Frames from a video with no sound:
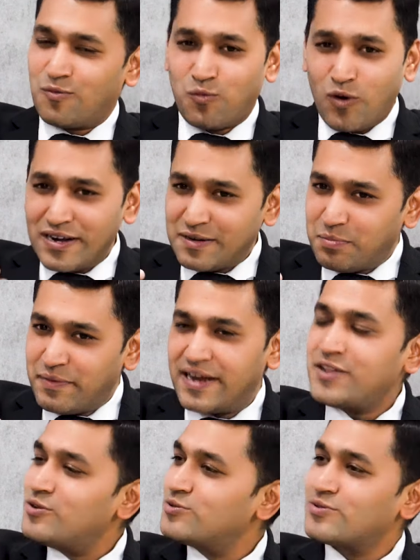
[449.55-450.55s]
What
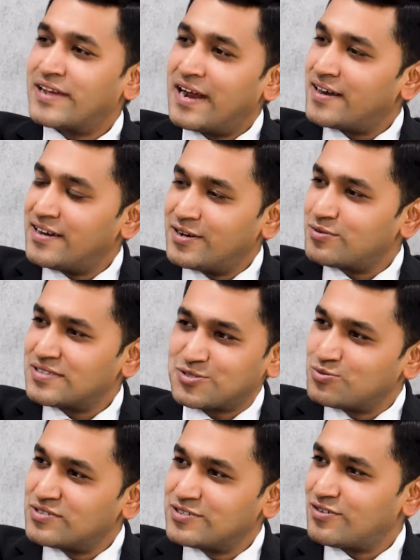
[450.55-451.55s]
made you to get into the
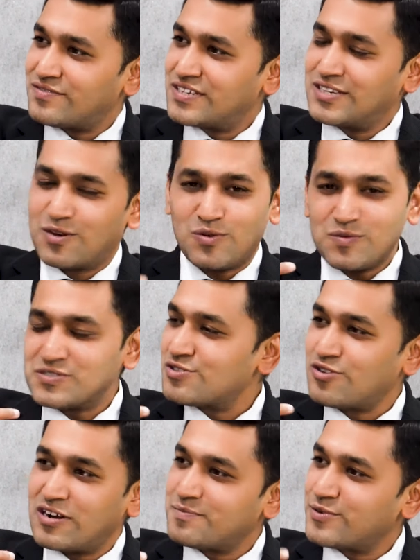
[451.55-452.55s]
Student of the Year? What was
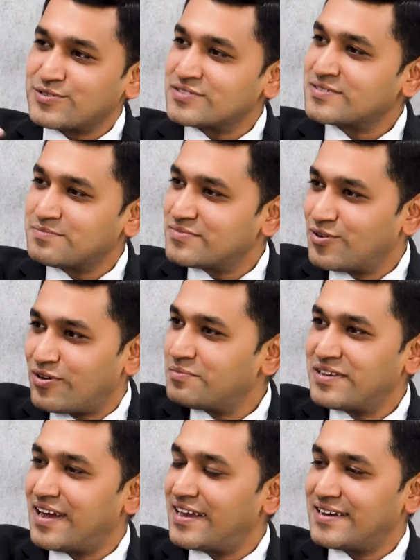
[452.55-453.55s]
the thought process
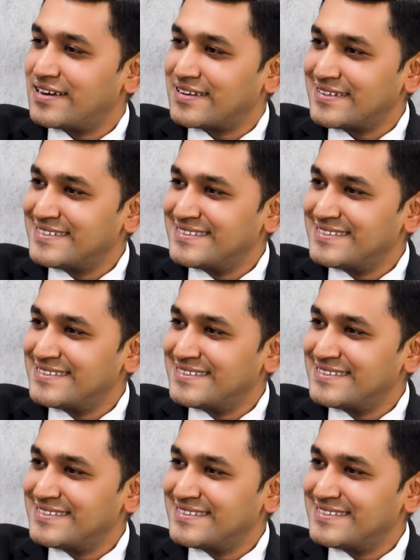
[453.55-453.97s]
going behind it?